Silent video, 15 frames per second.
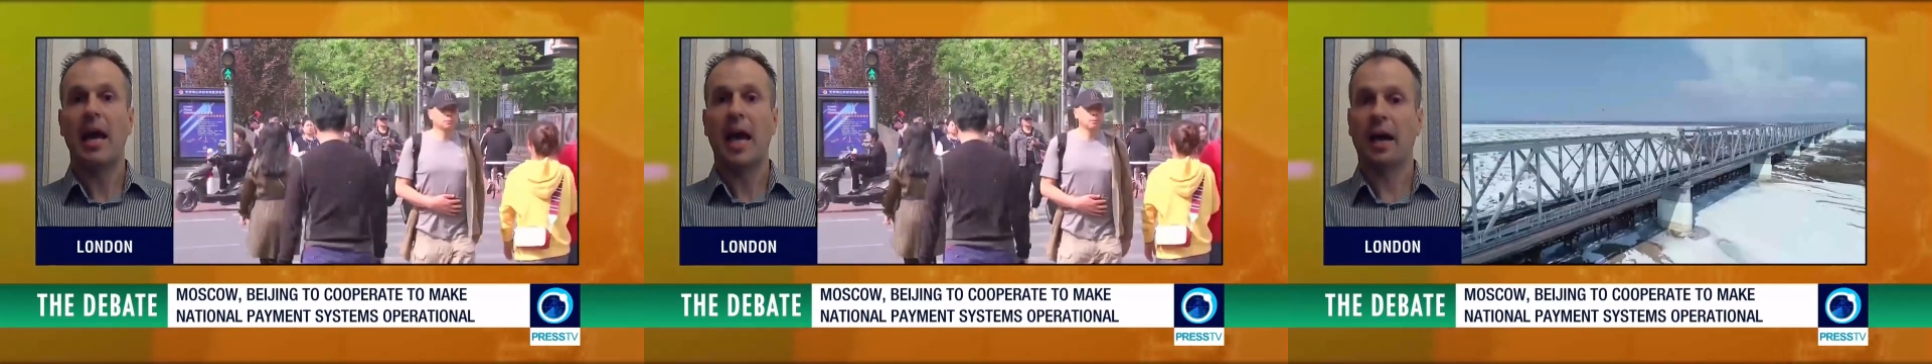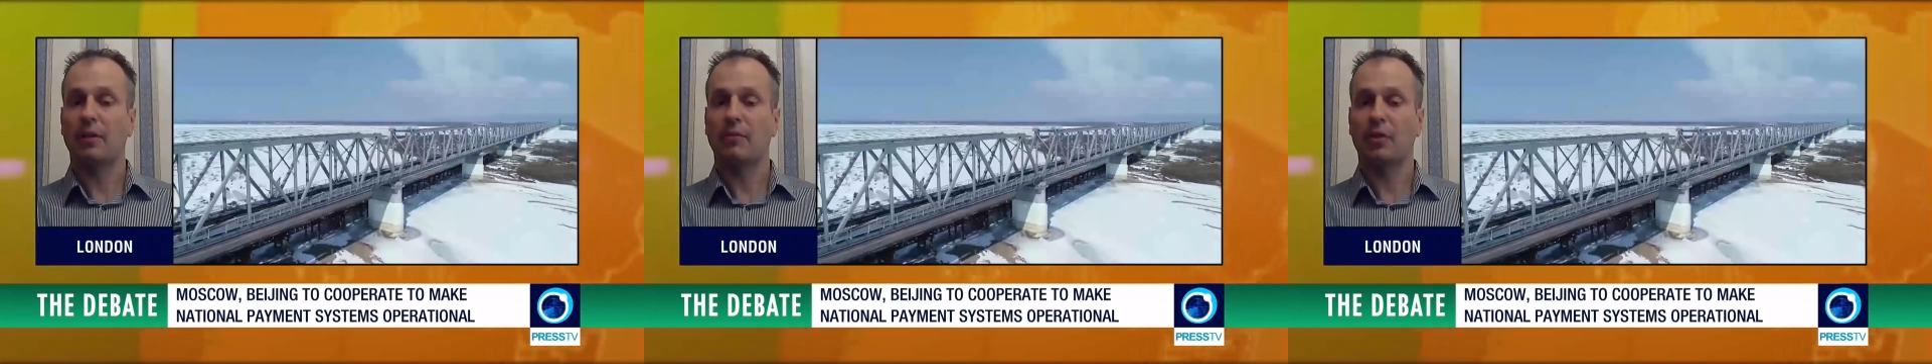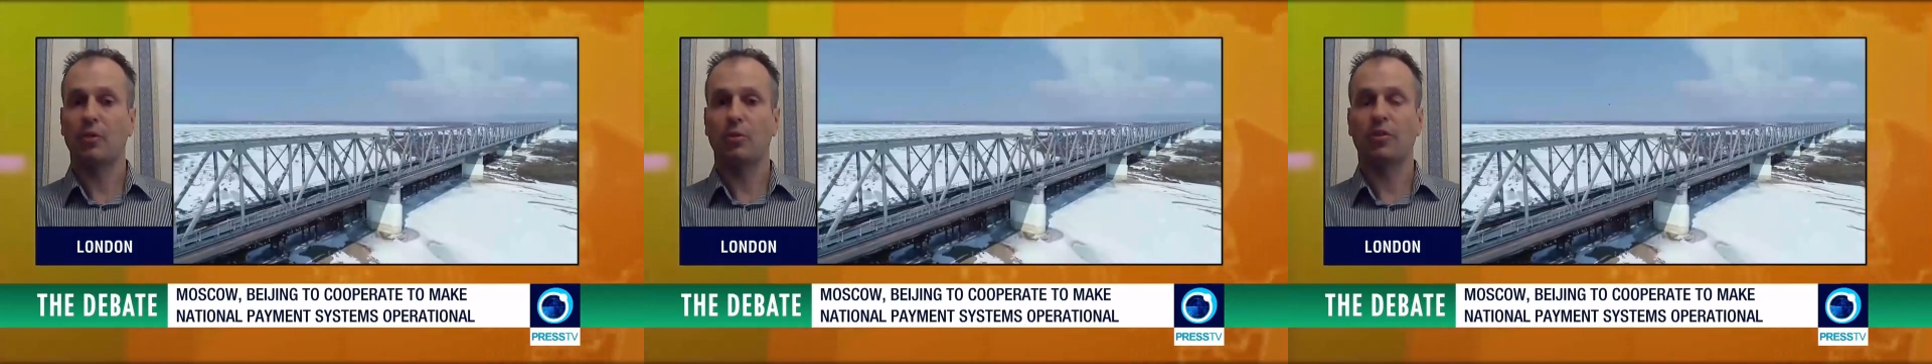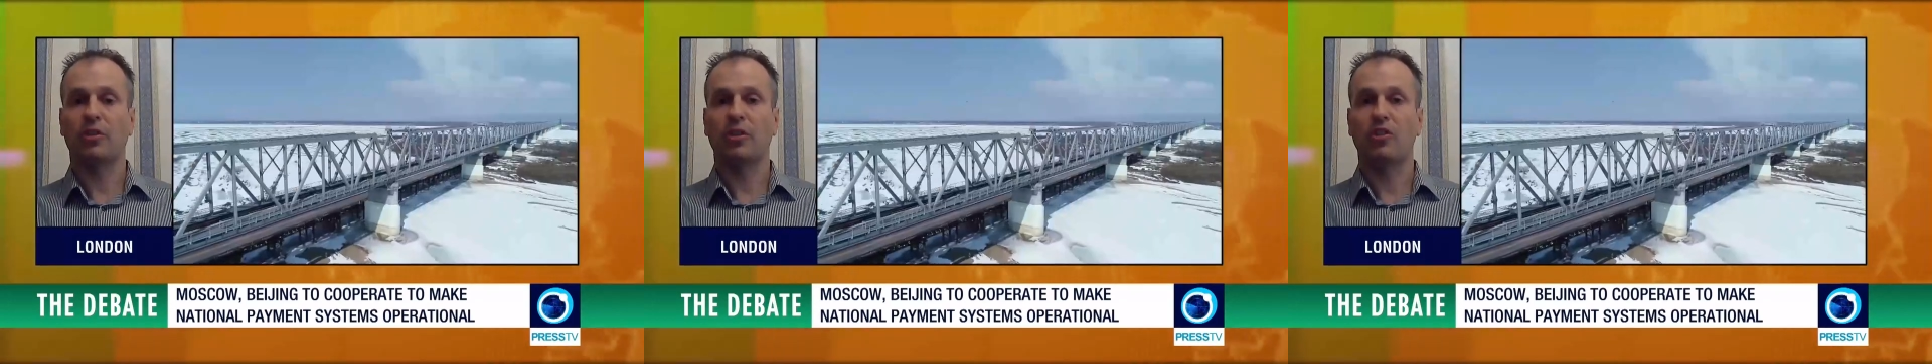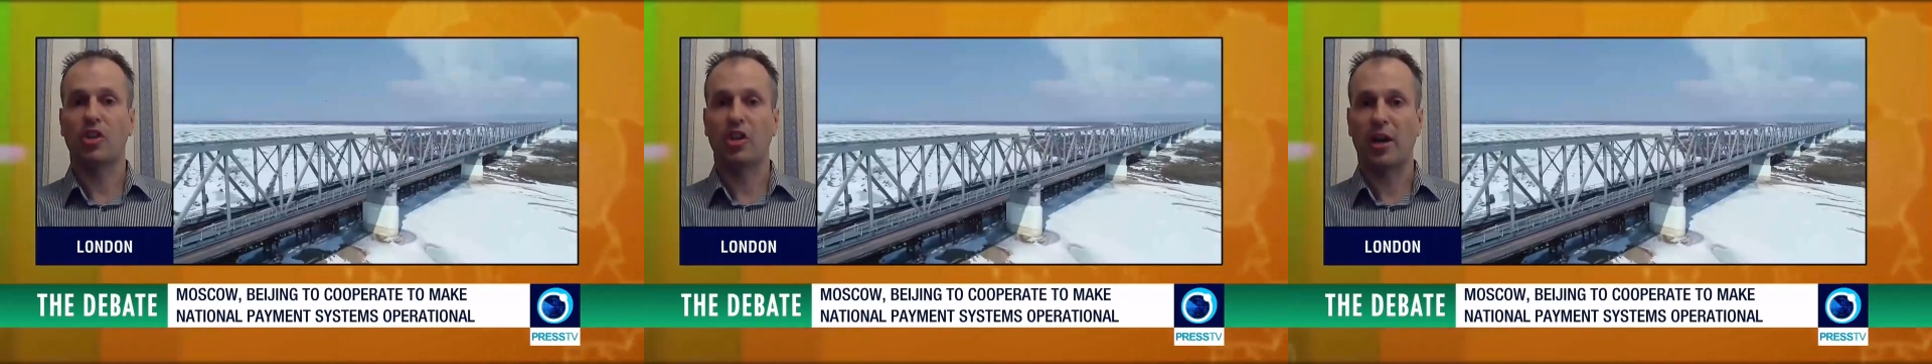And of course,
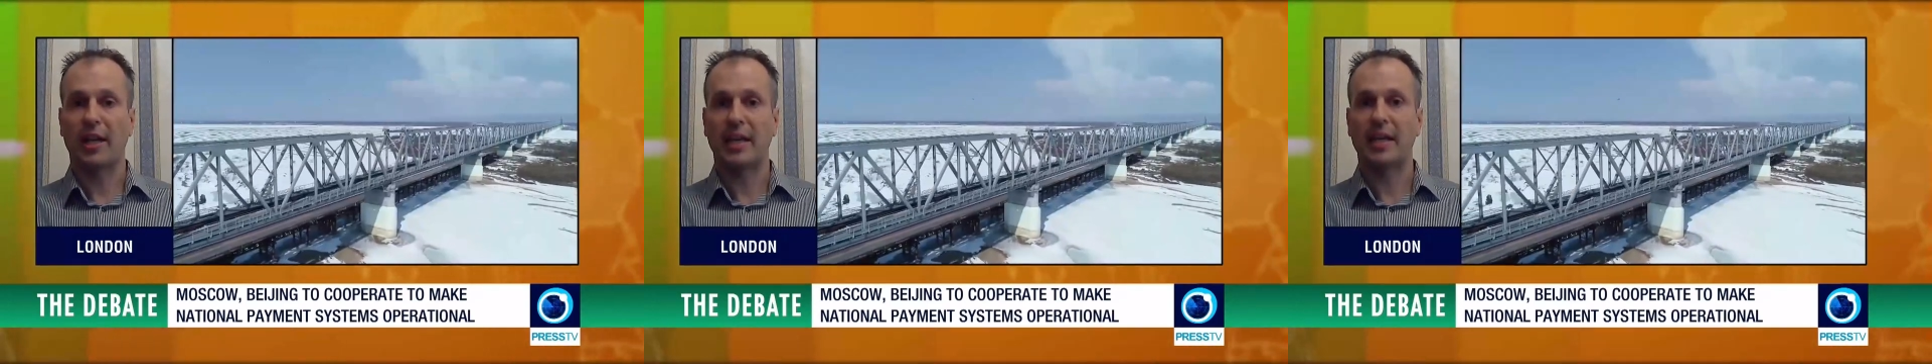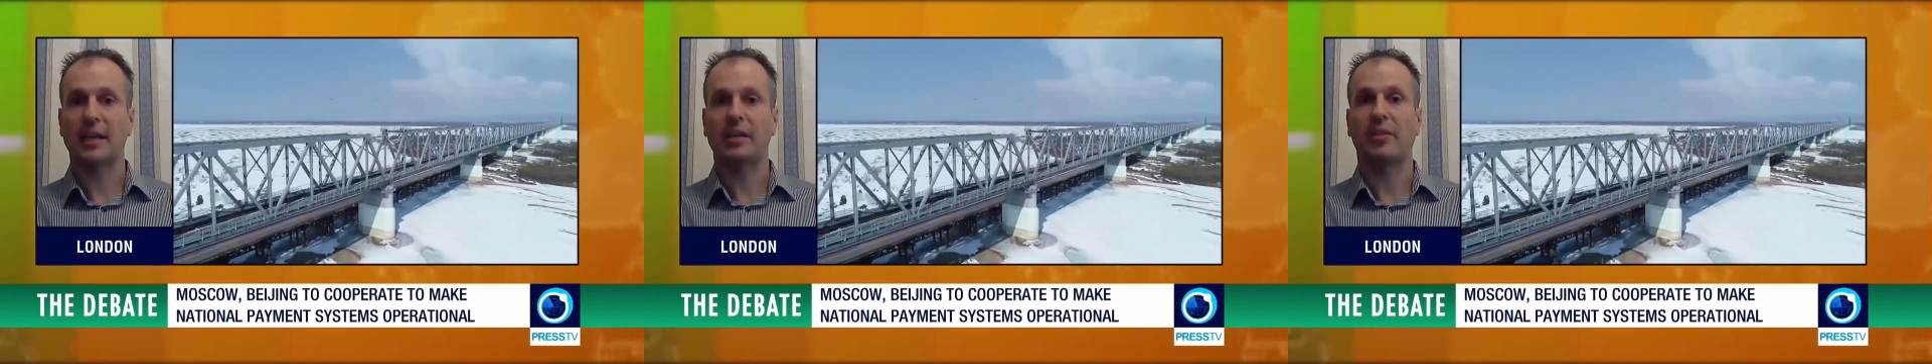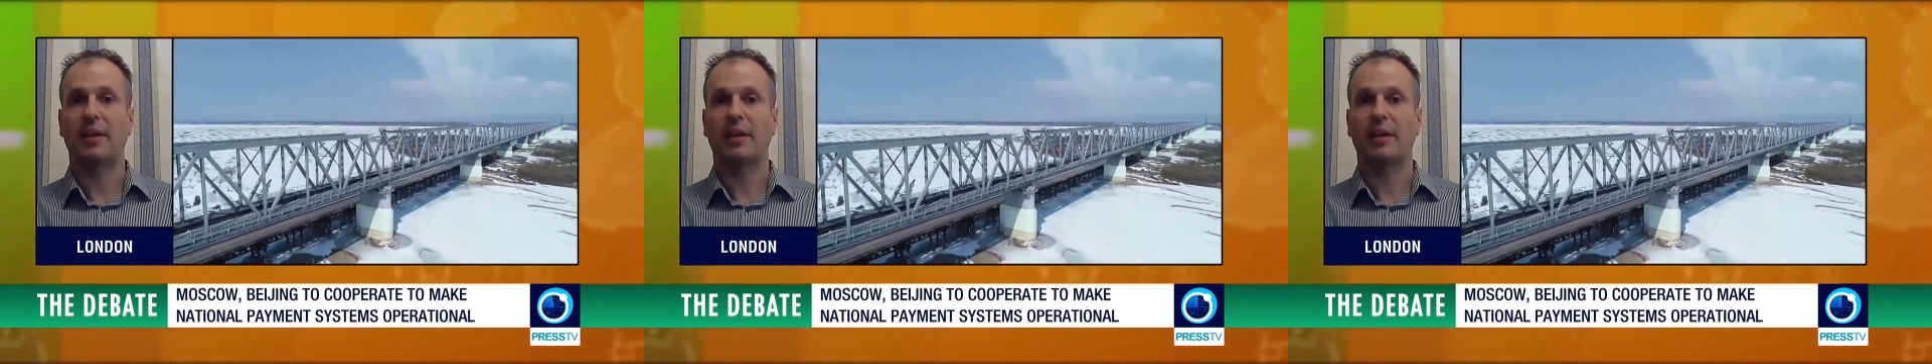the Chinese